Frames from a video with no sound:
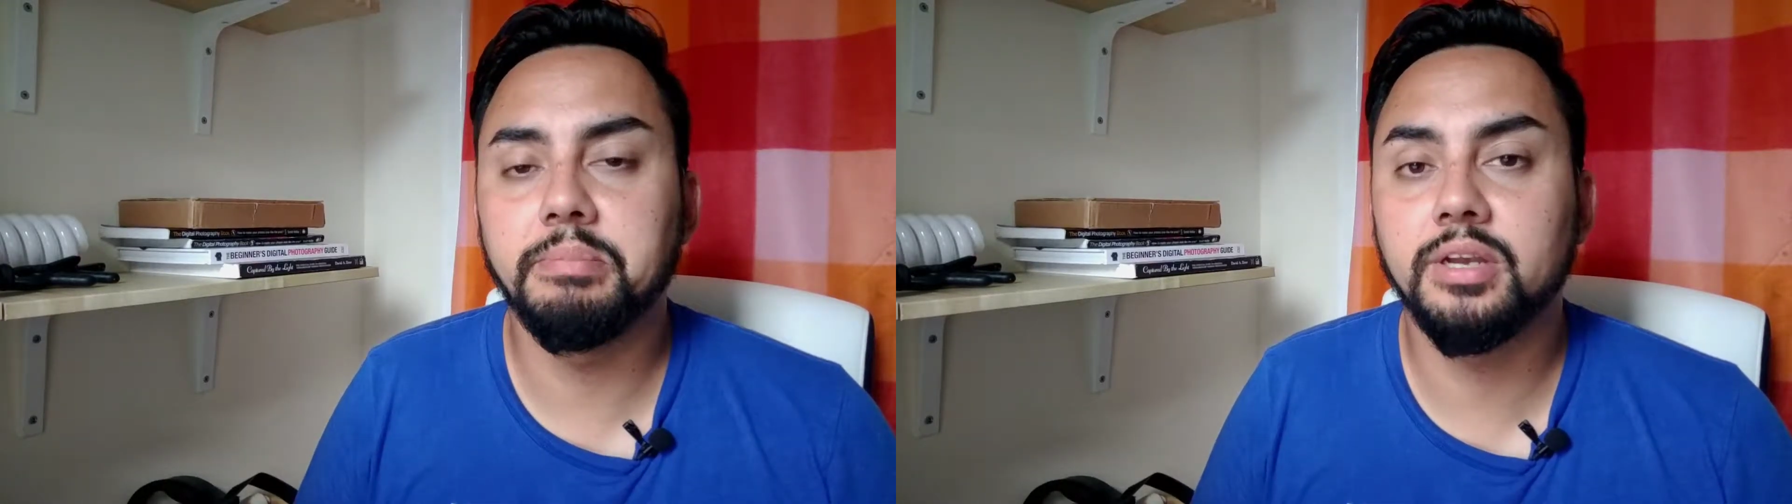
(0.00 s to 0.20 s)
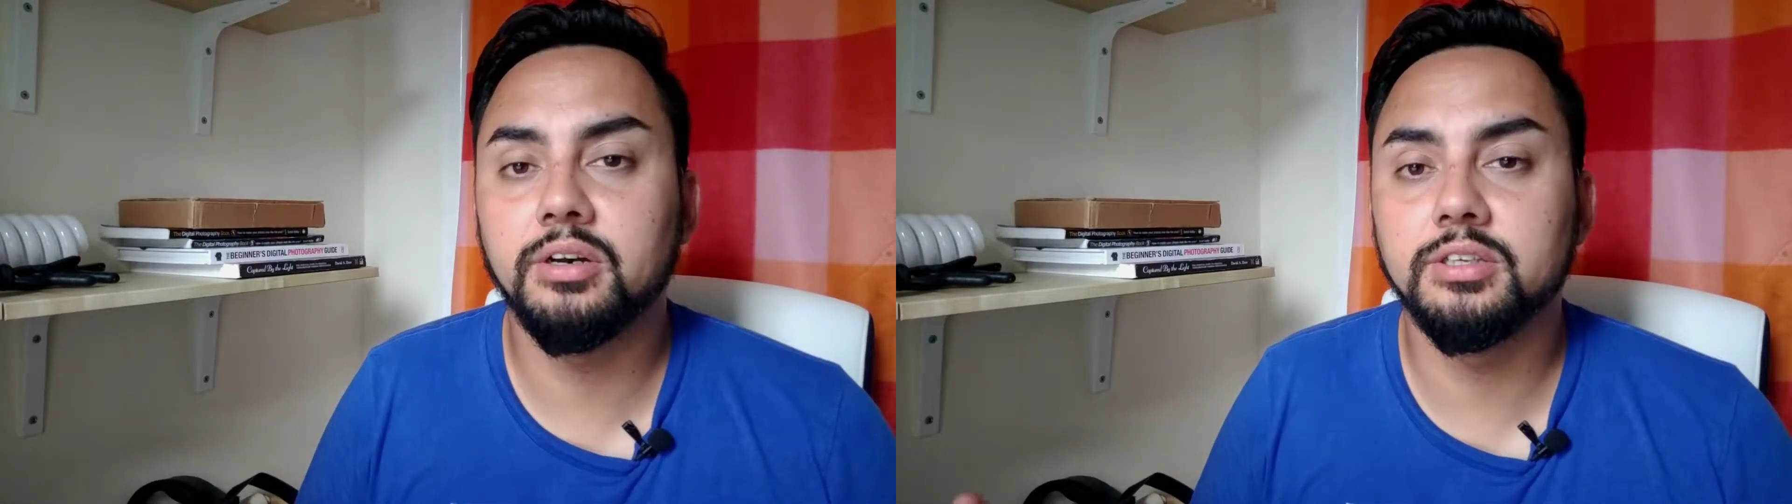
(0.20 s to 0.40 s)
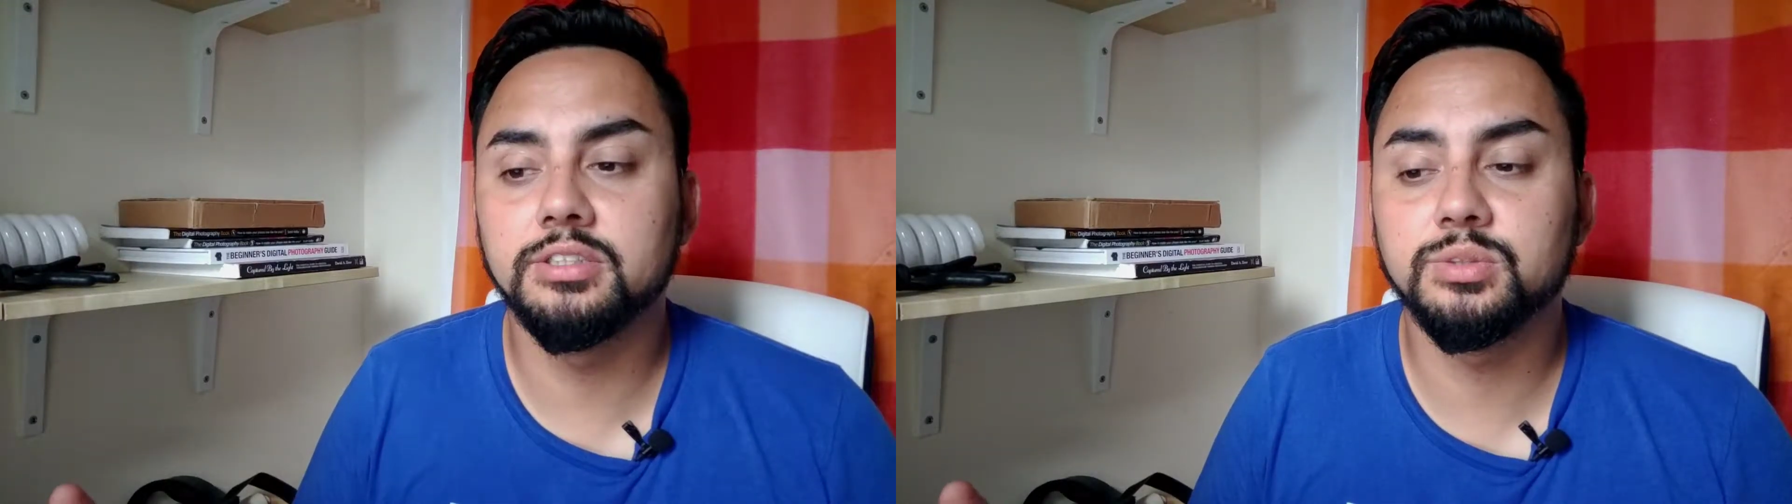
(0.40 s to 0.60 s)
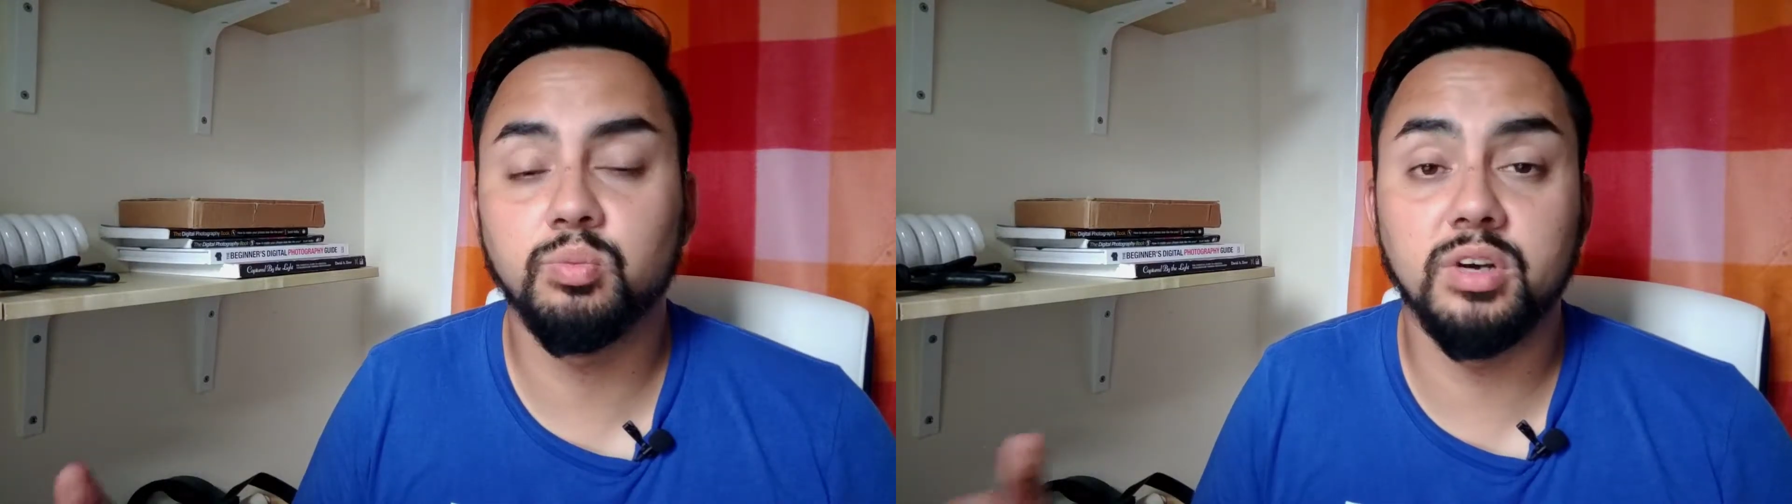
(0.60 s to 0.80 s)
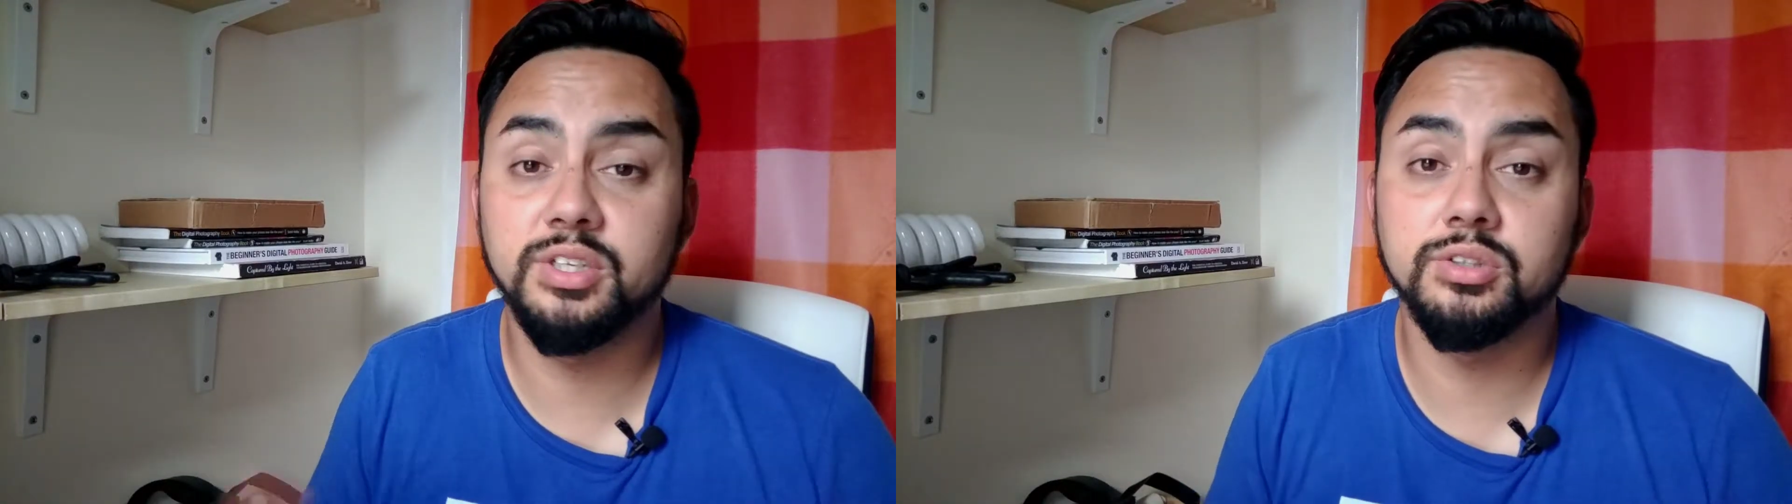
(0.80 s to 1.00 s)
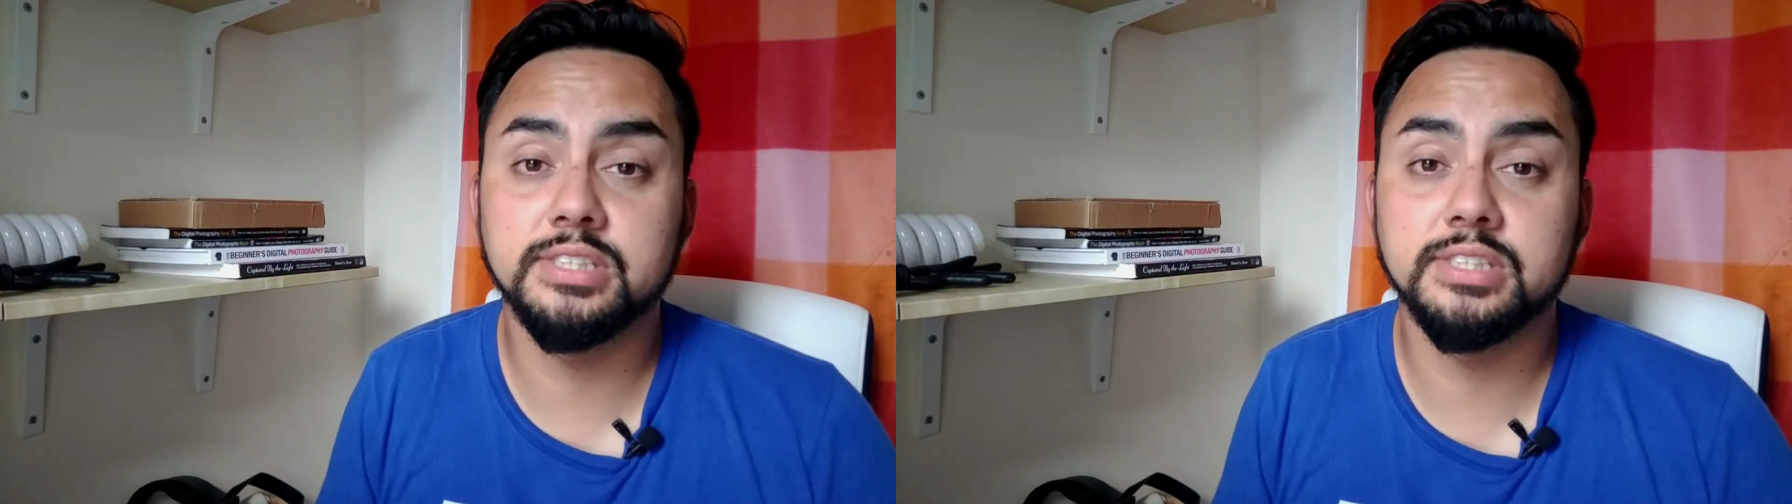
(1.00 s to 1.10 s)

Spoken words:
because 1, you're